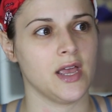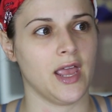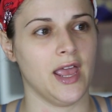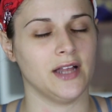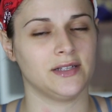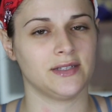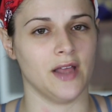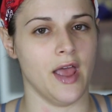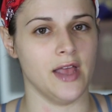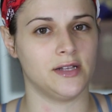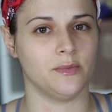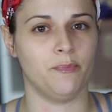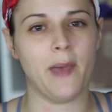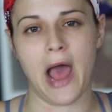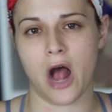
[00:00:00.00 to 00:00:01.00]

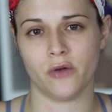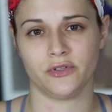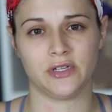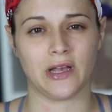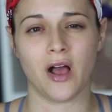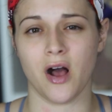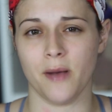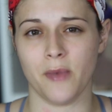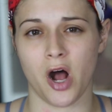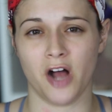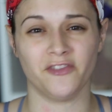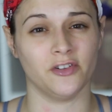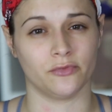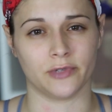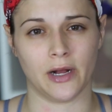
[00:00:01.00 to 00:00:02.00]
it's bound to come
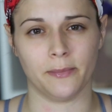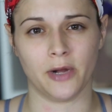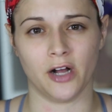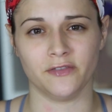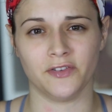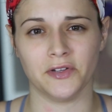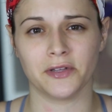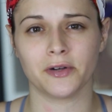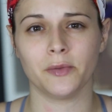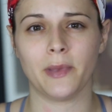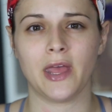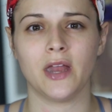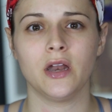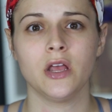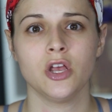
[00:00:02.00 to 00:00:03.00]
off and rub off a little
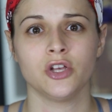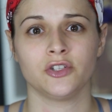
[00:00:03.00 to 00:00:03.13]
bit.